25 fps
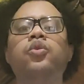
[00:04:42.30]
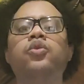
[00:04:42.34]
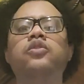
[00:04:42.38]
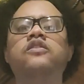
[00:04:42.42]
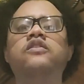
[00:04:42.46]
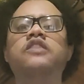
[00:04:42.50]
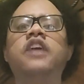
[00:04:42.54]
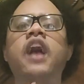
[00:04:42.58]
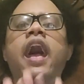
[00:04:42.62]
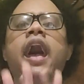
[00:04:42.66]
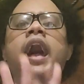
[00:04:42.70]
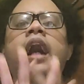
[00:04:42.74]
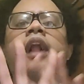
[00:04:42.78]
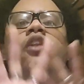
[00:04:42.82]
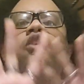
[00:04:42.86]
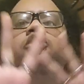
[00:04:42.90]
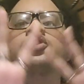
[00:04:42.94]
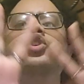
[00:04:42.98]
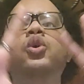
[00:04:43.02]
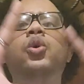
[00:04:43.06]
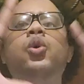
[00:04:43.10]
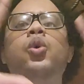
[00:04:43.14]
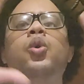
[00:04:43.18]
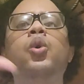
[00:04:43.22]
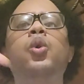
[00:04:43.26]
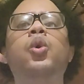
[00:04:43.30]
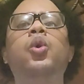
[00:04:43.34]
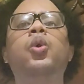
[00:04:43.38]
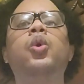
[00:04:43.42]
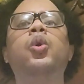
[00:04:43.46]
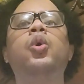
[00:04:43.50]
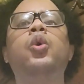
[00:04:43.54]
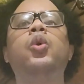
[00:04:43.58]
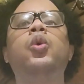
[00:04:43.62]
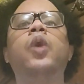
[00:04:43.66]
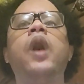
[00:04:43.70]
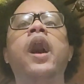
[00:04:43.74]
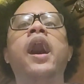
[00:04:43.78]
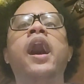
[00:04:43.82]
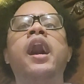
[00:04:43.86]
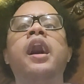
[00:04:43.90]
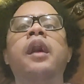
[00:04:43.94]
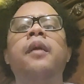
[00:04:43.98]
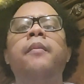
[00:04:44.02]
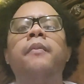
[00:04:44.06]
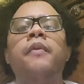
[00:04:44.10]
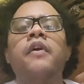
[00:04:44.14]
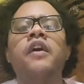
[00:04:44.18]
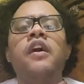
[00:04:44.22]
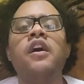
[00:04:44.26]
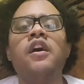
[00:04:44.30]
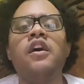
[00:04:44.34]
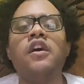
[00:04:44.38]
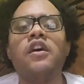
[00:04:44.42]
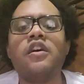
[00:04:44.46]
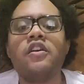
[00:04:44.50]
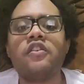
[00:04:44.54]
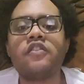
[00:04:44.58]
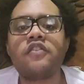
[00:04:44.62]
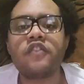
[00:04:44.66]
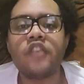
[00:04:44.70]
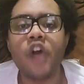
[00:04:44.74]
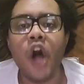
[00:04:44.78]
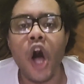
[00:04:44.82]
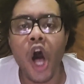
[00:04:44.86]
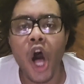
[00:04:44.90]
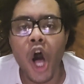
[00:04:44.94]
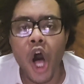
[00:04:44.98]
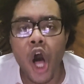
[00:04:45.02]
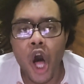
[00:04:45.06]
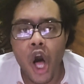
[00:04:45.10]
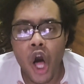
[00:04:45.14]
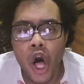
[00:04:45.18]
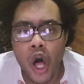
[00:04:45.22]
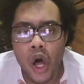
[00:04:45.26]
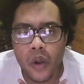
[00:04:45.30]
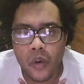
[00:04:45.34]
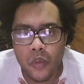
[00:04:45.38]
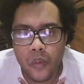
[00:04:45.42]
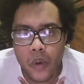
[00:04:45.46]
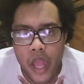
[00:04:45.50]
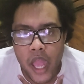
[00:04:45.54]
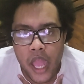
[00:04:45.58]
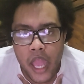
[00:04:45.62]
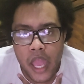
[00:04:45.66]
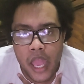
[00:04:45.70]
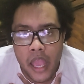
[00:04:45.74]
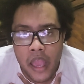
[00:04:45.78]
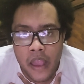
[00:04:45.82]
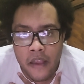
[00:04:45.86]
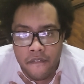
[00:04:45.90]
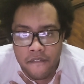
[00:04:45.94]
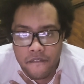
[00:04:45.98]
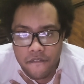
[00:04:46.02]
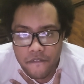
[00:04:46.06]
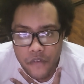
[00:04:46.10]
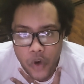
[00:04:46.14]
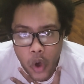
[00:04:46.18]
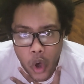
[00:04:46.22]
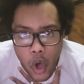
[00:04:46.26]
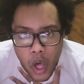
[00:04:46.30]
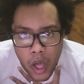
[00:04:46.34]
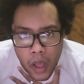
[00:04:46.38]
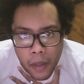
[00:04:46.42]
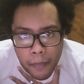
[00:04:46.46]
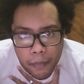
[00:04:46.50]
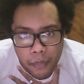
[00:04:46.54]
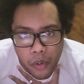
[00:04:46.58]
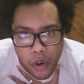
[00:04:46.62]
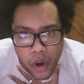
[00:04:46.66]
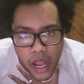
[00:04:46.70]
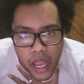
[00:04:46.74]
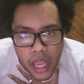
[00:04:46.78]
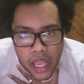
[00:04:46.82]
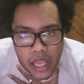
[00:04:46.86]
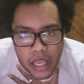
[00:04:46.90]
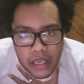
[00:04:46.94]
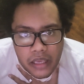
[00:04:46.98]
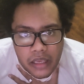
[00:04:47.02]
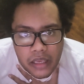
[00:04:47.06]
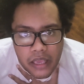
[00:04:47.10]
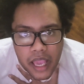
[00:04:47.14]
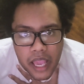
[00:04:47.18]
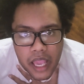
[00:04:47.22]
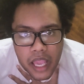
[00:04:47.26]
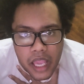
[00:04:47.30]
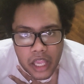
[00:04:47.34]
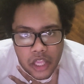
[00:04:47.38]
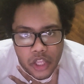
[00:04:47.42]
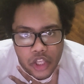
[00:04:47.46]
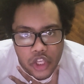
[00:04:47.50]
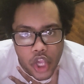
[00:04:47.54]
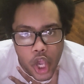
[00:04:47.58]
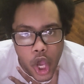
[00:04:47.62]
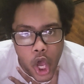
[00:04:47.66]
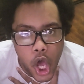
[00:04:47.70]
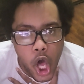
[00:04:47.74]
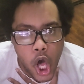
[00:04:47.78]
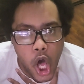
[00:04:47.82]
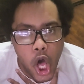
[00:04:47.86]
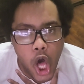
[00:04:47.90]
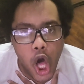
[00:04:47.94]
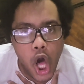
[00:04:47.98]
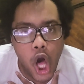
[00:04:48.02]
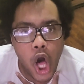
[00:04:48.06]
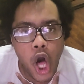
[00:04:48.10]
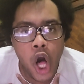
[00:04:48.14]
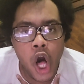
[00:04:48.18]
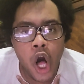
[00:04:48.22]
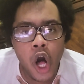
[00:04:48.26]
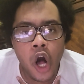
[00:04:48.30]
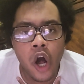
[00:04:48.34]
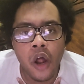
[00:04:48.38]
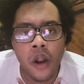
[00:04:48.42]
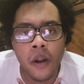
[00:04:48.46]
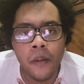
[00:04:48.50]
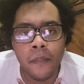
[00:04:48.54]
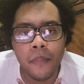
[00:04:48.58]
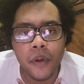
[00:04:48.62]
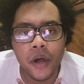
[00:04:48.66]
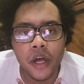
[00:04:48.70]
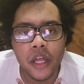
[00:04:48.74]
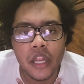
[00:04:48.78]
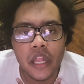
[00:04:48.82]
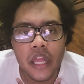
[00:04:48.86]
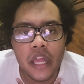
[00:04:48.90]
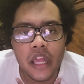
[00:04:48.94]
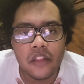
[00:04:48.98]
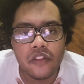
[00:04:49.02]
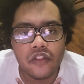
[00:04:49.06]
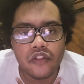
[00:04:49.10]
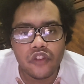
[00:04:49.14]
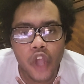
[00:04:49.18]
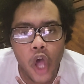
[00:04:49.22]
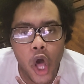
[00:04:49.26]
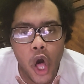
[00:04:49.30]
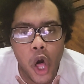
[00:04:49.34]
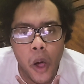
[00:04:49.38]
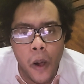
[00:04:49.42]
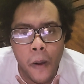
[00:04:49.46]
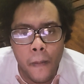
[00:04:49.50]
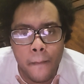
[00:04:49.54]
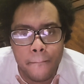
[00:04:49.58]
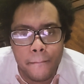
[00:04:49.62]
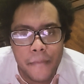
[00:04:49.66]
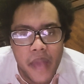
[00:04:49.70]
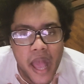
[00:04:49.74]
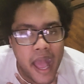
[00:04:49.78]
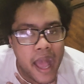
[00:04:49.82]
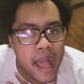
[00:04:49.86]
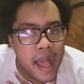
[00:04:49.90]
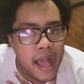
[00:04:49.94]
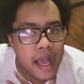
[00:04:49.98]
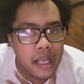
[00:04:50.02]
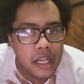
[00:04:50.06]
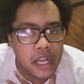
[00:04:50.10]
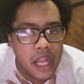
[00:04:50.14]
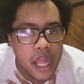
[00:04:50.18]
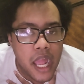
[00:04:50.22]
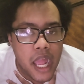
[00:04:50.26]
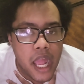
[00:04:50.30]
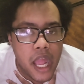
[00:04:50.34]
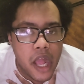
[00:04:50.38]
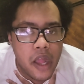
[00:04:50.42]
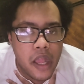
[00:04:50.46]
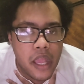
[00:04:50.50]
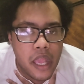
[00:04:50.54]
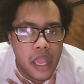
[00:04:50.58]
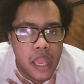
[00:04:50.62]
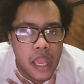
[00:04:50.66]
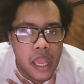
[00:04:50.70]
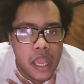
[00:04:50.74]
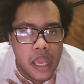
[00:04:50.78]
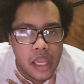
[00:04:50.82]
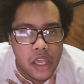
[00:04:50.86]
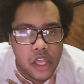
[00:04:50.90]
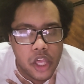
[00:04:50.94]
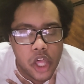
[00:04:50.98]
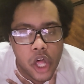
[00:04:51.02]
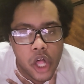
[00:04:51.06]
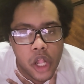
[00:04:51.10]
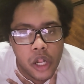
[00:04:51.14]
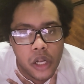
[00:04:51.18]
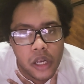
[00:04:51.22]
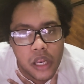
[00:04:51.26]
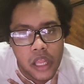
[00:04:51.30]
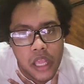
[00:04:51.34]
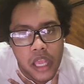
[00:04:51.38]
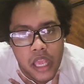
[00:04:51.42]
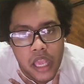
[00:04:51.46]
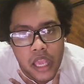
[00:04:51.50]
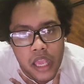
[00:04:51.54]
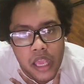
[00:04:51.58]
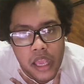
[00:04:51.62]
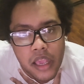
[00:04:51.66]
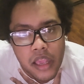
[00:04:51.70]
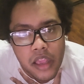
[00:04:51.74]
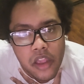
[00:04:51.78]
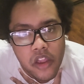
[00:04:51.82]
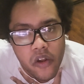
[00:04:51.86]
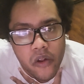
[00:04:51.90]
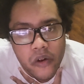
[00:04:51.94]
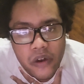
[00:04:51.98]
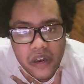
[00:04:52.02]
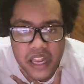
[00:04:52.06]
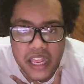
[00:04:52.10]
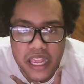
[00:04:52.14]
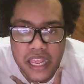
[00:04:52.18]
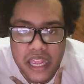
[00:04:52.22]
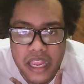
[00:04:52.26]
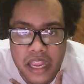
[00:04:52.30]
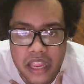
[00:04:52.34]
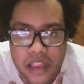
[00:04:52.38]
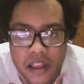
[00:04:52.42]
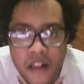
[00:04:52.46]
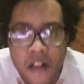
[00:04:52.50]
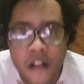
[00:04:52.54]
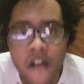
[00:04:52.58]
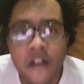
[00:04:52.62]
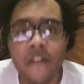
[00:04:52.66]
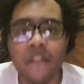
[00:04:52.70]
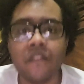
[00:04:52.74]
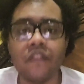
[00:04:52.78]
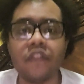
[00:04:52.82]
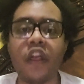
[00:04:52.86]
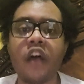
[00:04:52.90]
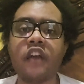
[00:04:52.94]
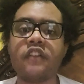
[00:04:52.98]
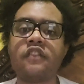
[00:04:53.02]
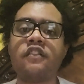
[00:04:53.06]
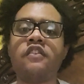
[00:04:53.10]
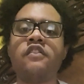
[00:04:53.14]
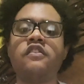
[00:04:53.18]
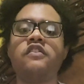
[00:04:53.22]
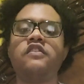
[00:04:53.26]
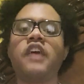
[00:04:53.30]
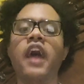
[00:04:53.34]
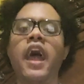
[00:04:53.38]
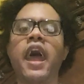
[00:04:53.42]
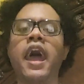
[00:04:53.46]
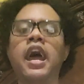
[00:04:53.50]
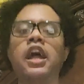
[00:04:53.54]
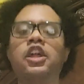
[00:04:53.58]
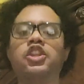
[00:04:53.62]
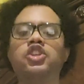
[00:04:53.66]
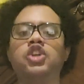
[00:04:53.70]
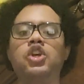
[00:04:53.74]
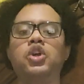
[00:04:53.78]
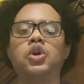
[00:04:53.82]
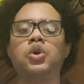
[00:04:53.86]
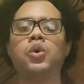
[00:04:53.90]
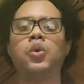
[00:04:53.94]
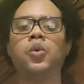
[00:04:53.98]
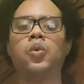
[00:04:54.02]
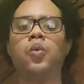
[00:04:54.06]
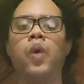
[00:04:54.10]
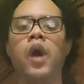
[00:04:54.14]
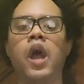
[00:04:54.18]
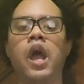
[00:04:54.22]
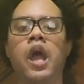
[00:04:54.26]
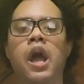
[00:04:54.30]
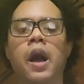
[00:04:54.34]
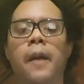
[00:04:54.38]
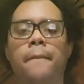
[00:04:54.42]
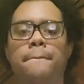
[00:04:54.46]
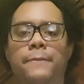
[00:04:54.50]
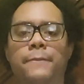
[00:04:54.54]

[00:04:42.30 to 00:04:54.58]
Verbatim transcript: to tell you I'm sorry for breaking your heart, but it don't matter. It clearly doesn't tell you where